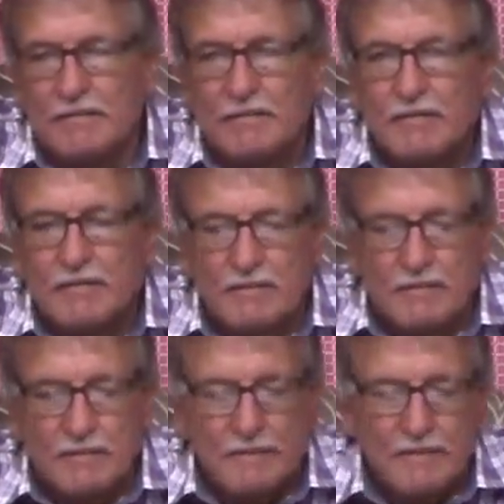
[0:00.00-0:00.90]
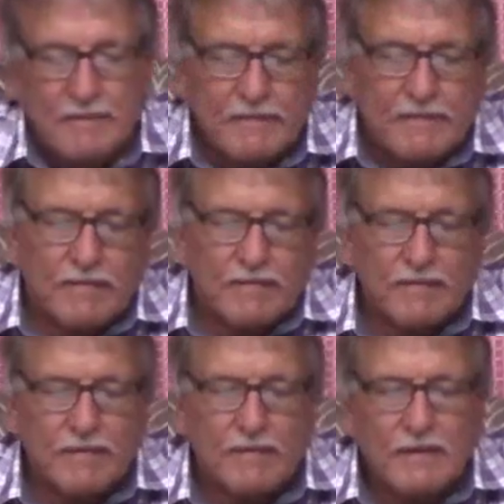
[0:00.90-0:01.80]

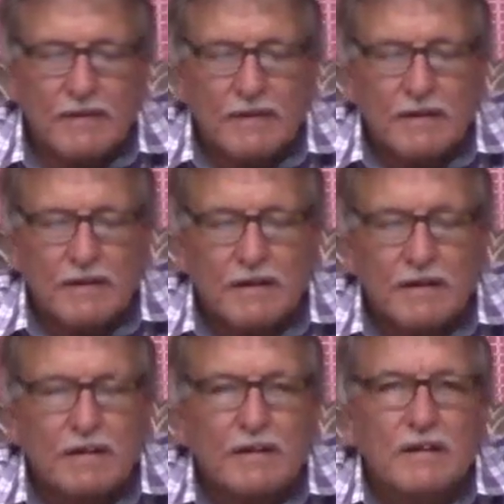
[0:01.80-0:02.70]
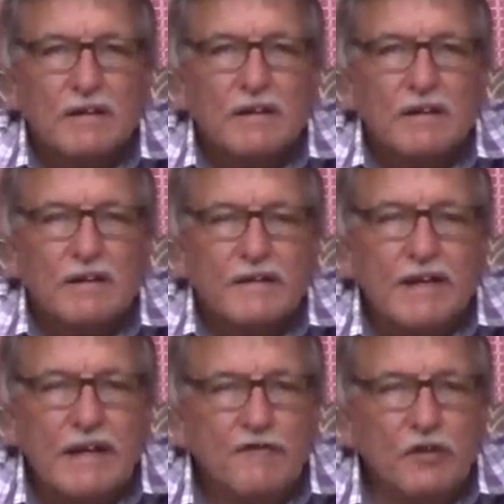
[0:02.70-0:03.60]

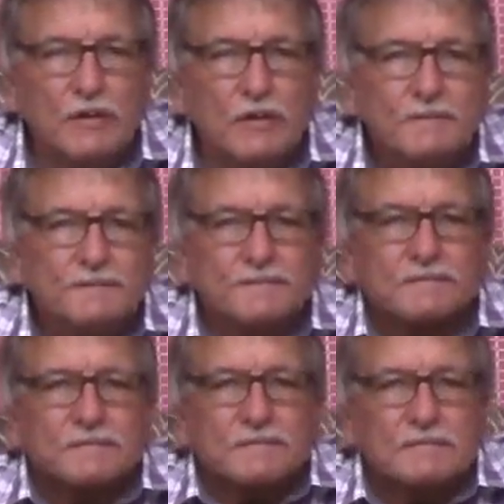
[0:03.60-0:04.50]
Nobody speaks.